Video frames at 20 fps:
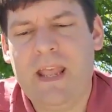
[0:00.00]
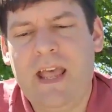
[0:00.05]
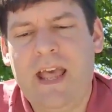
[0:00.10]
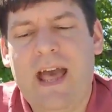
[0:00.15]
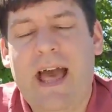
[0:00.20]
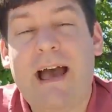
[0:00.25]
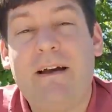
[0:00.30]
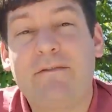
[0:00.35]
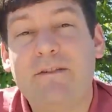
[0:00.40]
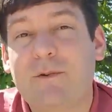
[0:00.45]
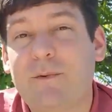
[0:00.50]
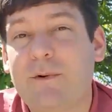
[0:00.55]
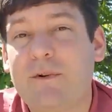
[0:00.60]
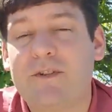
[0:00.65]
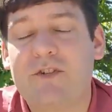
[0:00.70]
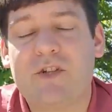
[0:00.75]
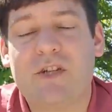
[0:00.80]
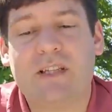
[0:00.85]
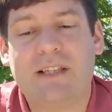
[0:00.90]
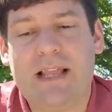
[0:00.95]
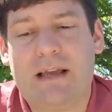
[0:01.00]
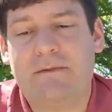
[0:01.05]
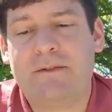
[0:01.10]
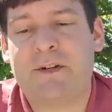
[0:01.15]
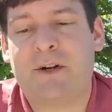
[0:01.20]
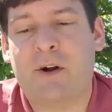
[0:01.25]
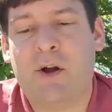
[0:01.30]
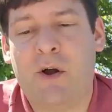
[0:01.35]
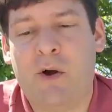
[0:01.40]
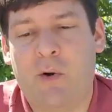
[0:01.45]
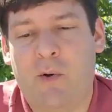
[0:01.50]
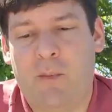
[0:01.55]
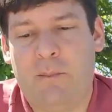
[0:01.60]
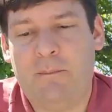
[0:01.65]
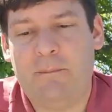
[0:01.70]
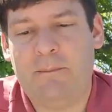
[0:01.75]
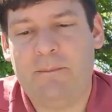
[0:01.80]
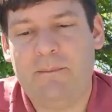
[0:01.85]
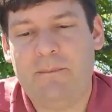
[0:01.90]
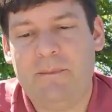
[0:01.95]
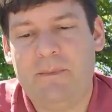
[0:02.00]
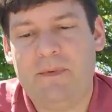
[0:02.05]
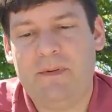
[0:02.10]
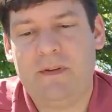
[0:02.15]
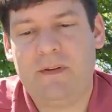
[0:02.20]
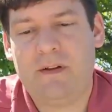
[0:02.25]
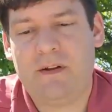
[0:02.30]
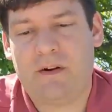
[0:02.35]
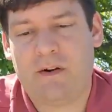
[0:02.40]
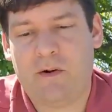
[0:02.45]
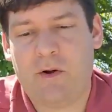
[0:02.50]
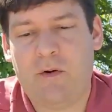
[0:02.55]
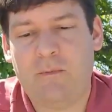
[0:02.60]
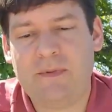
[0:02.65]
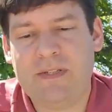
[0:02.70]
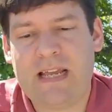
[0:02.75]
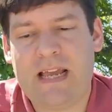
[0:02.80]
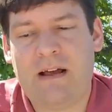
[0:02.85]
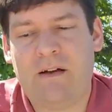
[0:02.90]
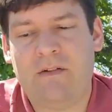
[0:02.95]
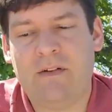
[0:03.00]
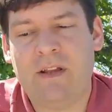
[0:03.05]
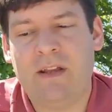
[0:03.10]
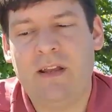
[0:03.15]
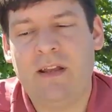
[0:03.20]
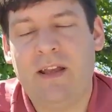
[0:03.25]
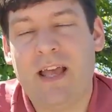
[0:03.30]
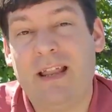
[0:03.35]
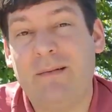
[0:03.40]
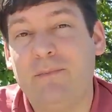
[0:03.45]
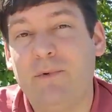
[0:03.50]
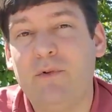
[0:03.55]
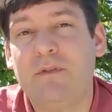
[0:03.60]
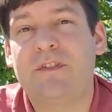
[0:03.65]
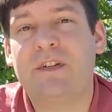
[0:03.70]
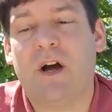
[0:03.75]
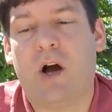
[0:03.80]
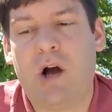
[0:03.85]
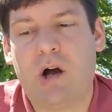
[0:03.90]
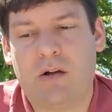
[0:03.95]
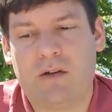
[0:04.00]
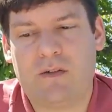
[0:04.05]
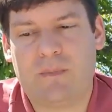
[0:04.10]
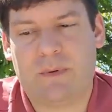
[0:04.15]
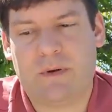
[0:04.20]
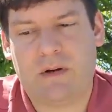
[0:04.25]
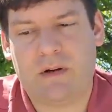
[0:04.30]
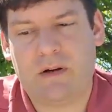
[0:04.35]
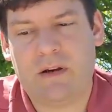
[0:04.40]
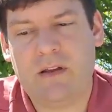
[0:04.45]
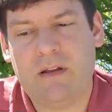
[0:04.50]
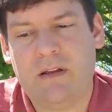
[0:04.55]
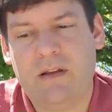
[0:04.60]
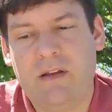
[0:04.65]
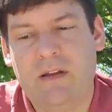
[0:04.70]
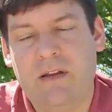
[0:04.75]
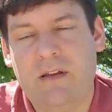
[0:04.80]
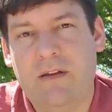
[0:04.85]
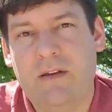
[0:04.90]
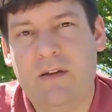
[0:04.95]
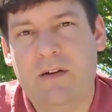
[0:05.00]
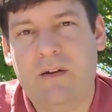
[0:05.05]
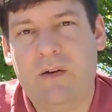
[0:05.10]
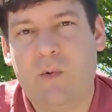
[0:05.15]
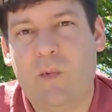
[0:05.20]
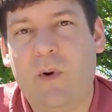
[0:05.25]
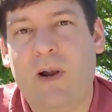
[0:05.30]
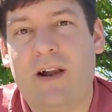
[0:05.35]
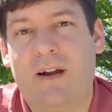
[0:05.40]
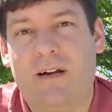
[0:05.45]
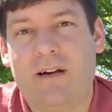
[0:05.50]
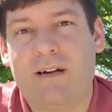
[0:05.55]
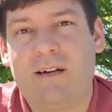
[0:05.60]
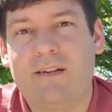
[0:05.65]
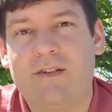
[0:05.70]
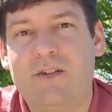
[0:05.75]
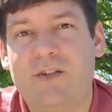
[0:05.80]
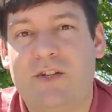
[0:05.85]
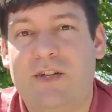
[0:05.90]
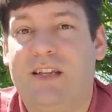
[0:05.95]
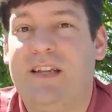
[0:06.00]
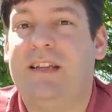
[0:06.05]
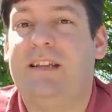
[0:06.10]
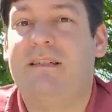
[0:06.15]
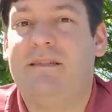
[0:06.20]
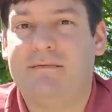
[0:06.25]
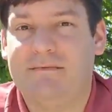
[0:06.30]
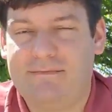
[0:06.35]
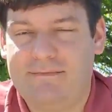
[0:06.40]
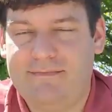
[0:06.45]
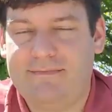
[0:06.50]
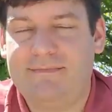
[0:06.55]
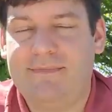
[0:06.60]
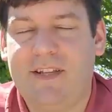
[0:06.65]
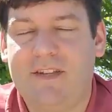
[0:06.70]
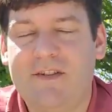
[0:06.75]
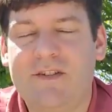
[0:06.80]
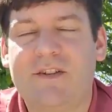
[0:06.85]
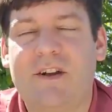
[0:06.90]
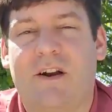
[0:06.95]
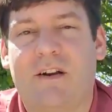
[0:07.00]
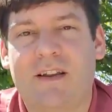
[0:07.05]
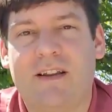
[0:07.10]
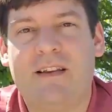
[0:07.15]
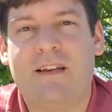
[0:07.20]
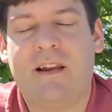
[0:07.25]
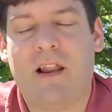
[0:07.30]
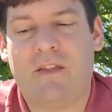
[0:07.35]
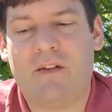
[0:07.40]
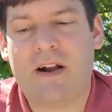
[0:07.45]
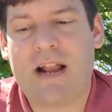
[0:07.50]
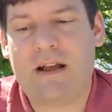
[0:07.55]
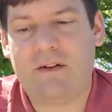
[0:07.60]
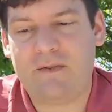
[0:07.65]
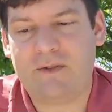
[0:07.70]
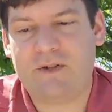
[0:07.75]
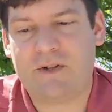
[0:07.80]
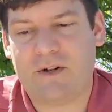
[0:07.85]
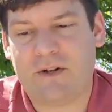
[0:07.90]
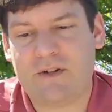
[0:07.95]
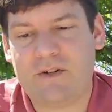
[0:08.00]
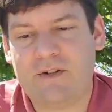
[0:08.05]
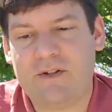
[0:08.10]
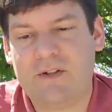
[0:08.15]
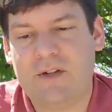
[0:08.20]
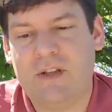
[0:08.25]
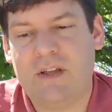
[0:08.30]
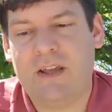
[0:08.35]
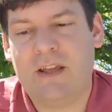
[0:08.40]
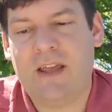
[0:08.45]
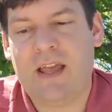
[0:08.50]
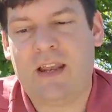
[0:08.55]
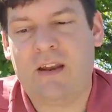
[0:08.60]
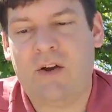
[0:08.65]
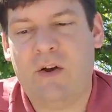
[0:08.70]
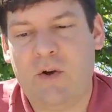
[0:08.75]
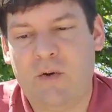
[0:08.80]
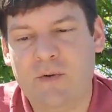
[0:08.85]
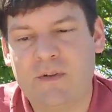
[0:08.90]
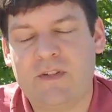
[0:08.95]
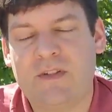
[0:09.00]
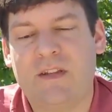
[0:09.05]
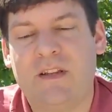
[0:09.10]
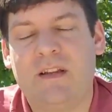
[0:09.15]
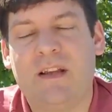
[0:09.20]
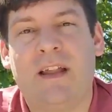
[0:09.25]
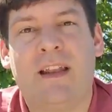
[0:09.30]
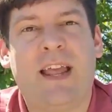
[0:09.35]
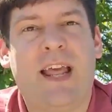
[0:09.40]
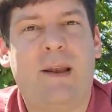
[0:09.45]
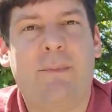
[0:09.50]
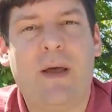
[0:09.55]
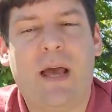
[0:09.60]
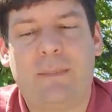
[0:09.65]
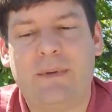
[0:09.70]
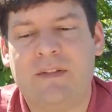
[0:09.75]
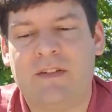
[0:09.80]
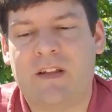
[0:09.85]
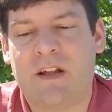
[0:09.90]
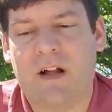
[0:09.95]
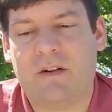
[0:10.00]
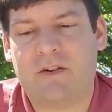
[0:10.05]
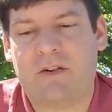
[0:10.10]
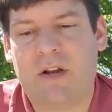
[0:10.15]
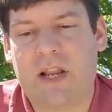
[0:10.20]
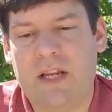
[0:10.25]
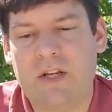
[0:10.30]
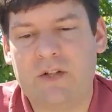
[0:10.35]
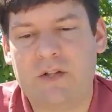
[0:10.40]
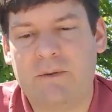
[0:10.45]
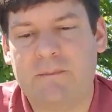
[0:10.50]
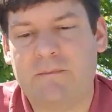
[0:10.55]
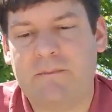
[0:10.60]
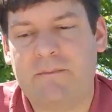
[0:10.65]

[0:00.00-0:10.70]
Afterwards, she left her hometown, and moved to Augsburg, where she started another house church and hosted an Anabaptist congregation.